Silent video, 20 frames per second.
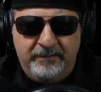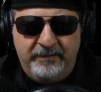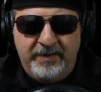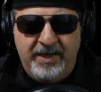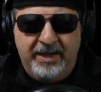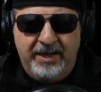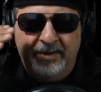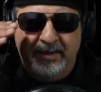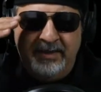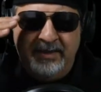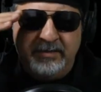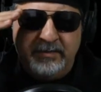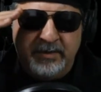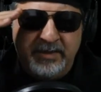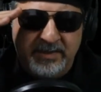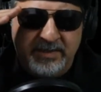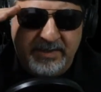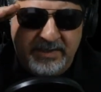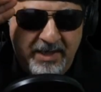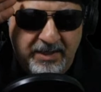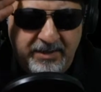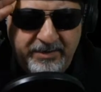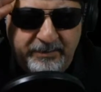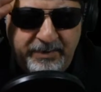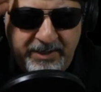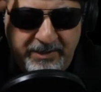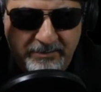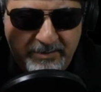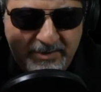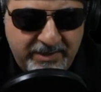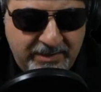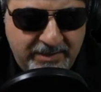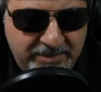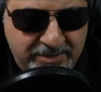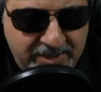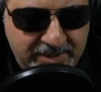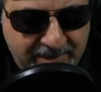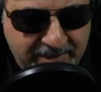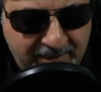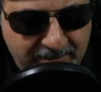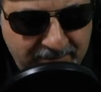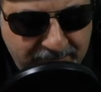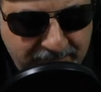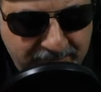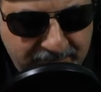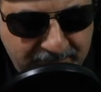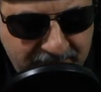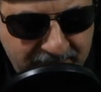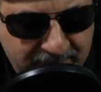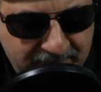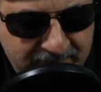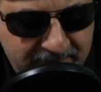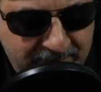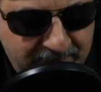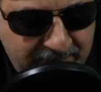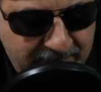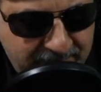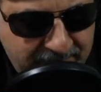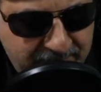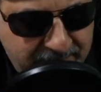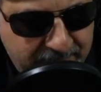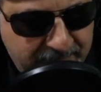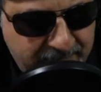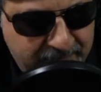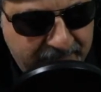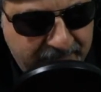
Yeah, Hitch was telling me he was going to check in. Good to see you, Hitch.